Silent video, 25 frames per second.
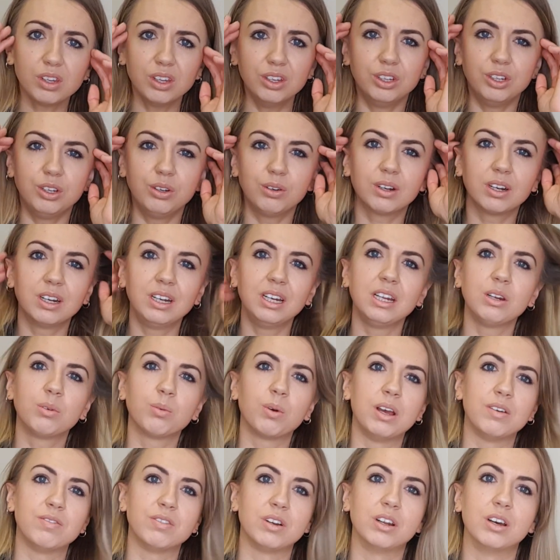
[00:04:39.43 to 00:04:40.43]
You can lead
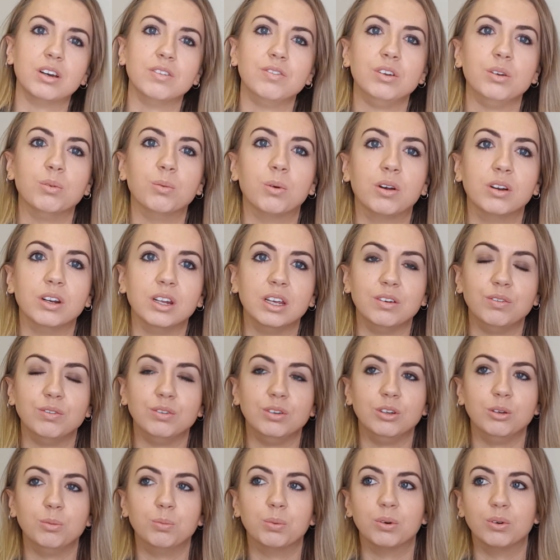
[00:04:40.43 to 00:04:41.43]
whatever life you want if
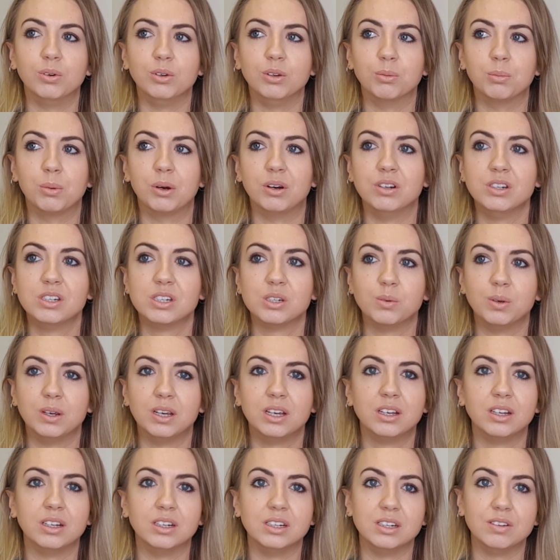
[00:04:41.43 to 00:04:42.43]
you put your mind to
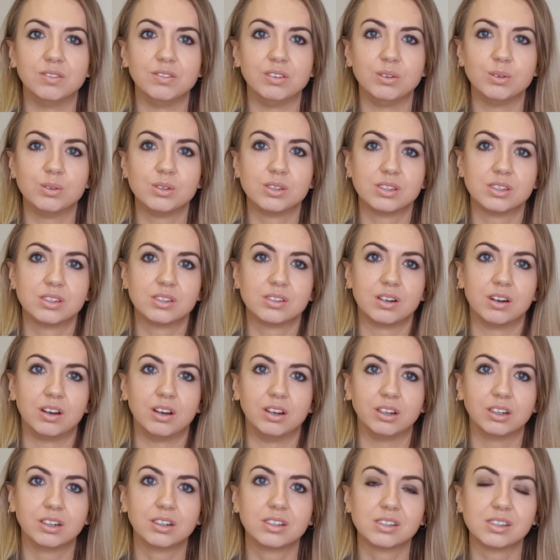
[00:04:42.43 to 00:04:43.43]
it and if you
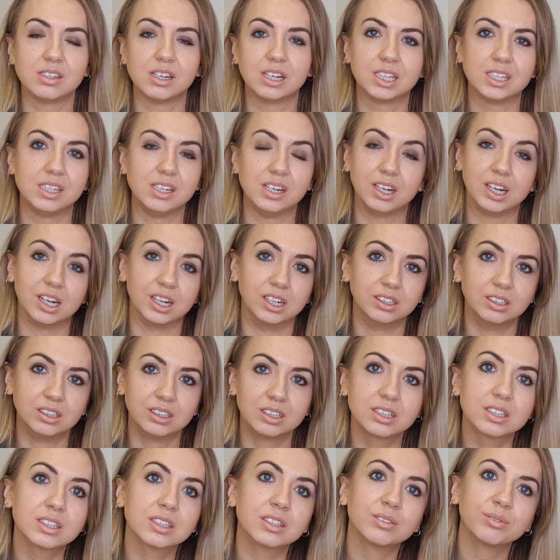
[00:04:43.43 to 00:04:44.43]
stick to your
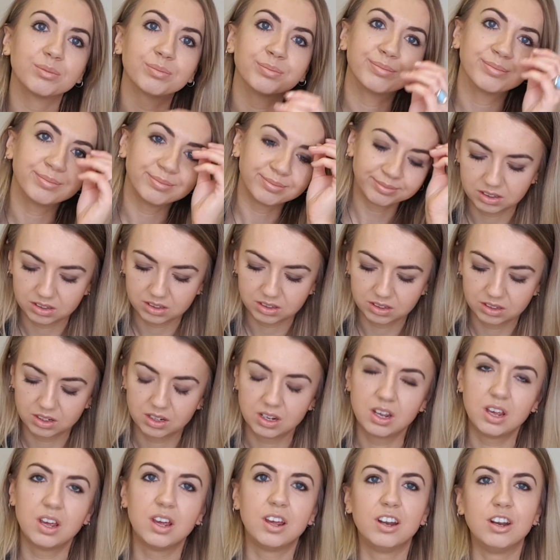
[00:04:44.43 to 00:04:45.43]
guns.
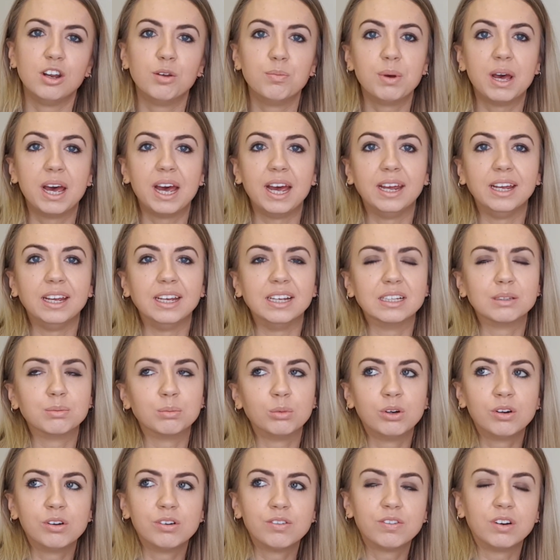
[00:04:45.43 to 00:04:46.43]
Number eight is
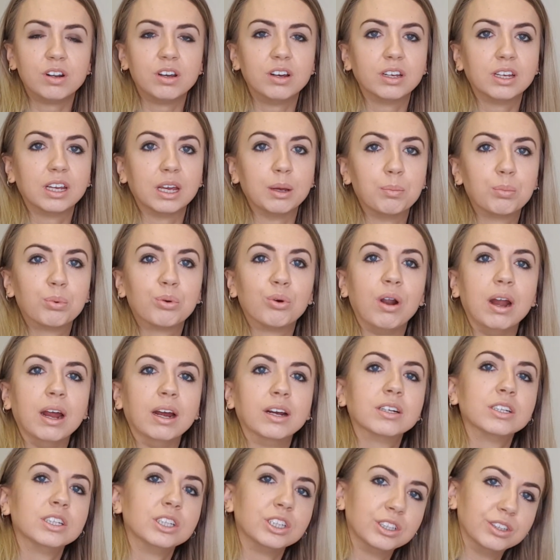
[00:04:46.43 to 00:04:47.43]
more of a
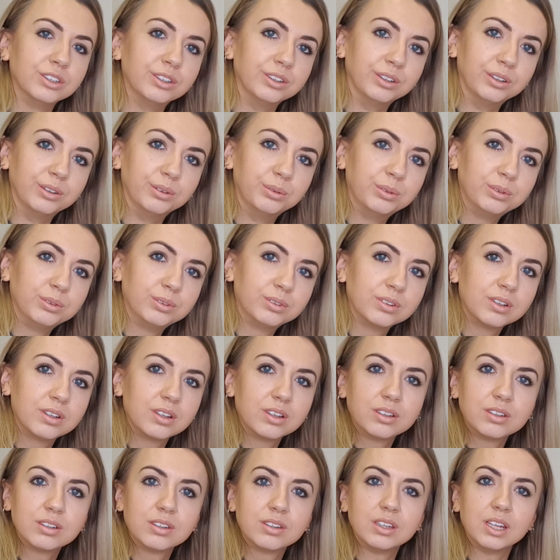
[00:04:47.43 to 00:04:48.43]
practical
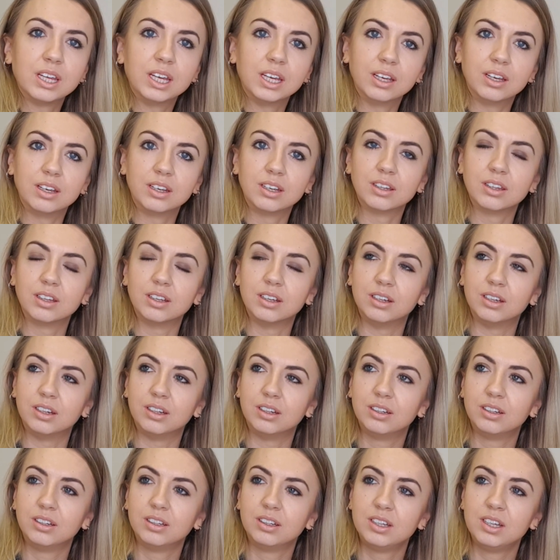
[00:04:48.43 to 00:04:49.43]
thing that
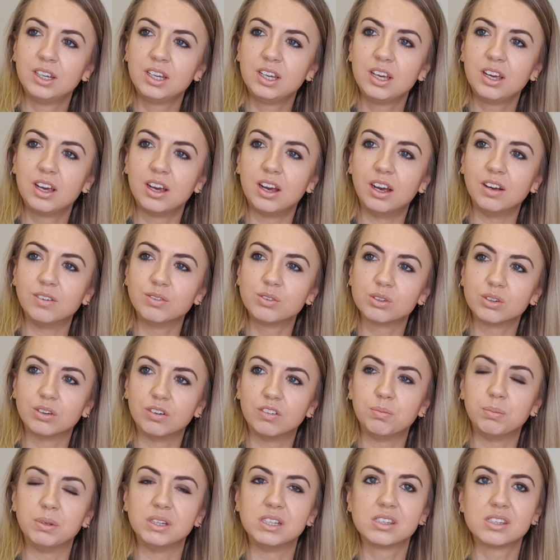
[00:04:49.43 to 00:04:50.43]
I've sort
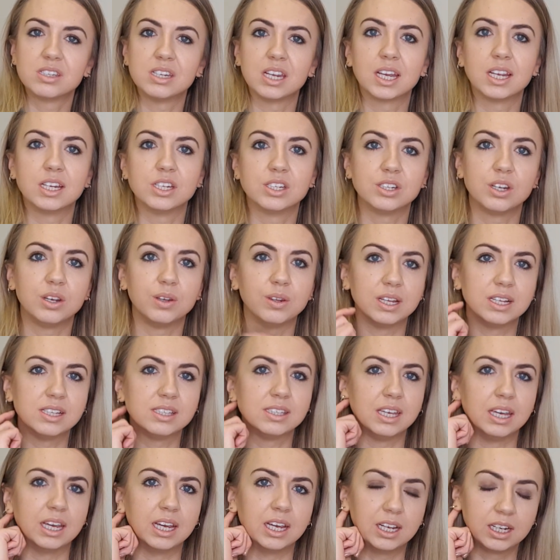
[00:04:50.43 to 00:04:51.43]
of been sticking to this
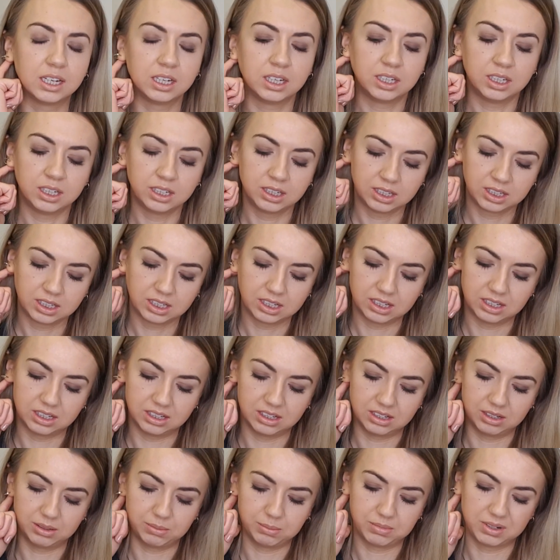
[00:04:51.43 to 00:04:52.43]
year,
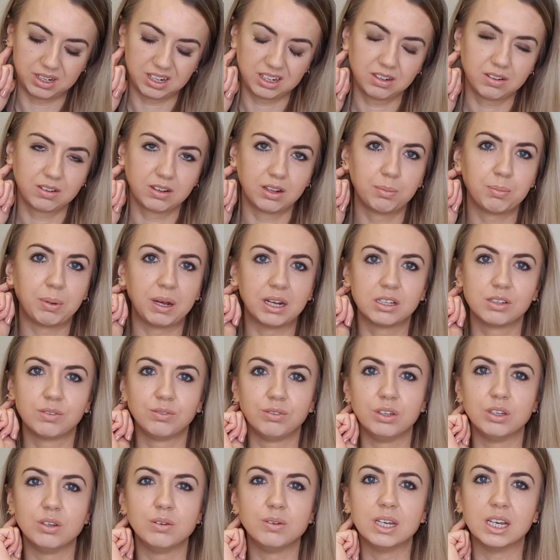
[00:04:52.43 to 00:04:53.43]
and the past
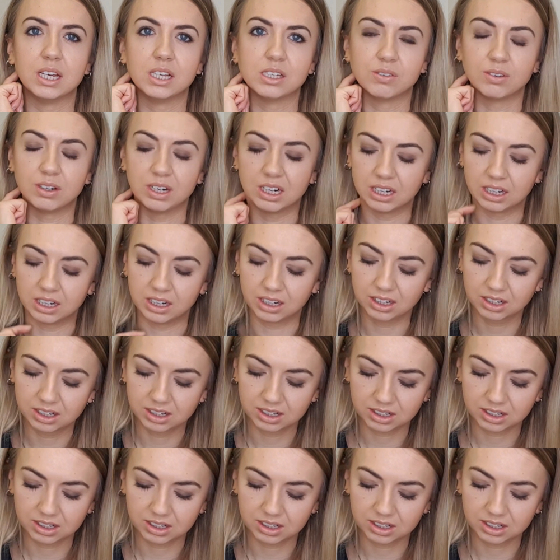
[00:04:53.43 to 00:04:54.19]
few years really.